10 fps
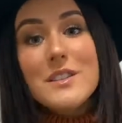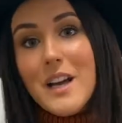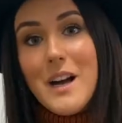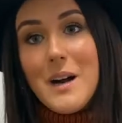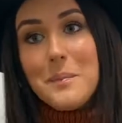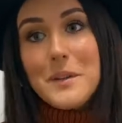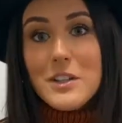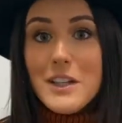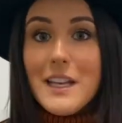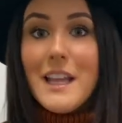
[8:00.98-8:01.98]
um,
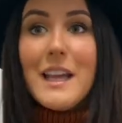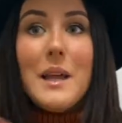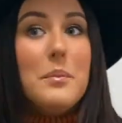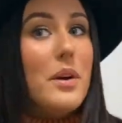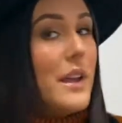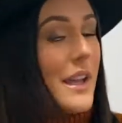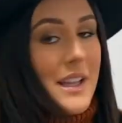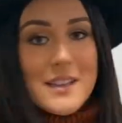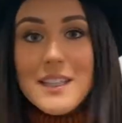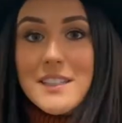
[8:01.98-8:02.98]
cleaning and
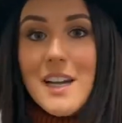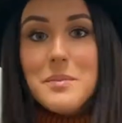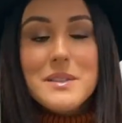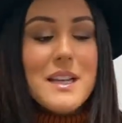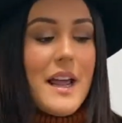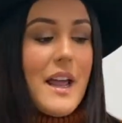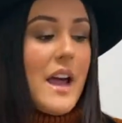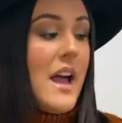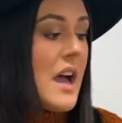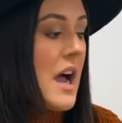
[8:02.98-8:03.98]
picking things up today.
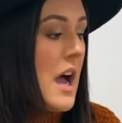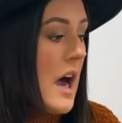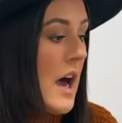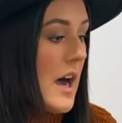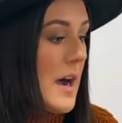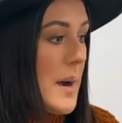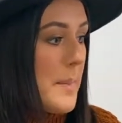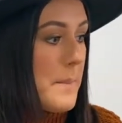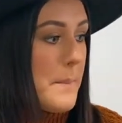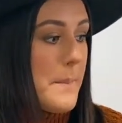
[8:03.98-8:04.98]

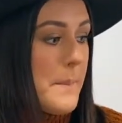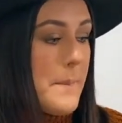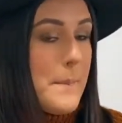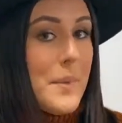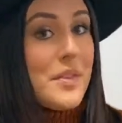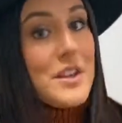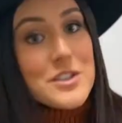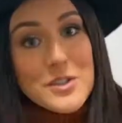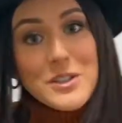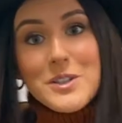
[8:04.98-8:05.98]
Um, but
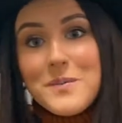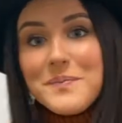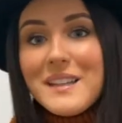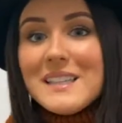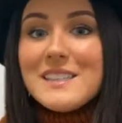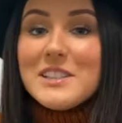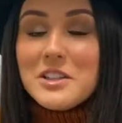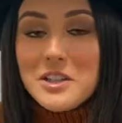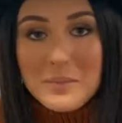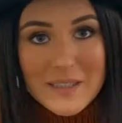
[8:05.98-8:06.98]
this room is
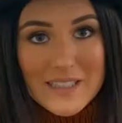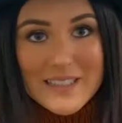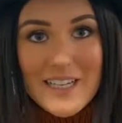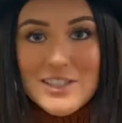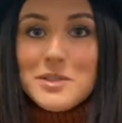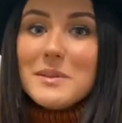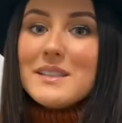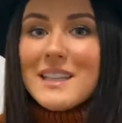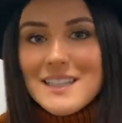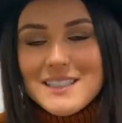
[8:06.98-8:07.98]
still a complete disaster
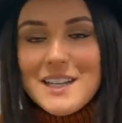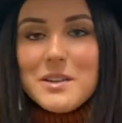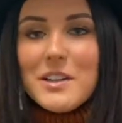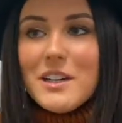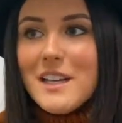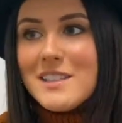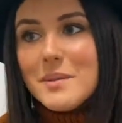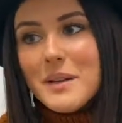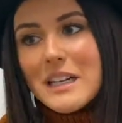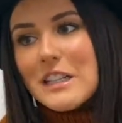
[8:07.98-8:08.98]
because like I said, there is a
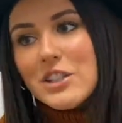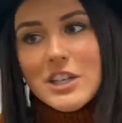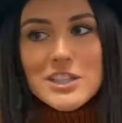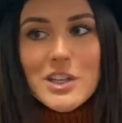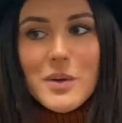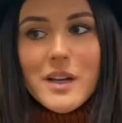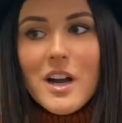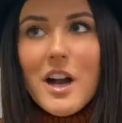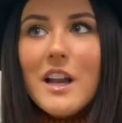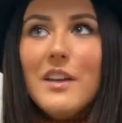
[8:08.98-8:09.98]
bit of construction going
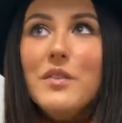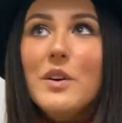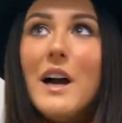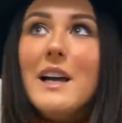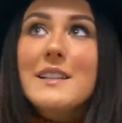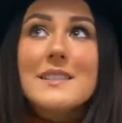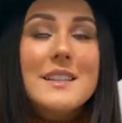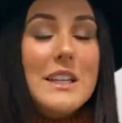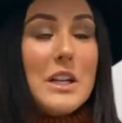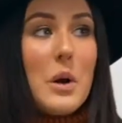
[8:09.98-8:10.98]
on. If you guys,
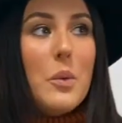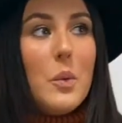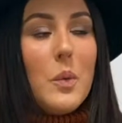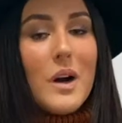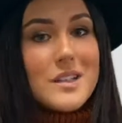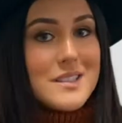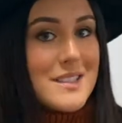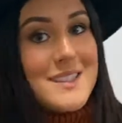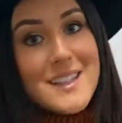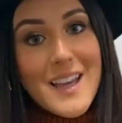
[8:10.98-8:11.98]
you know, want to
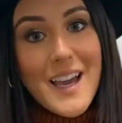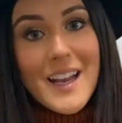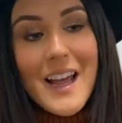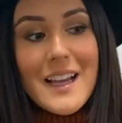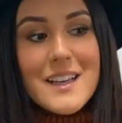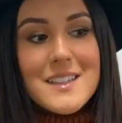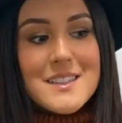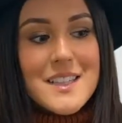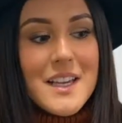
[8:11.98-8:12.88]
see that, I guess,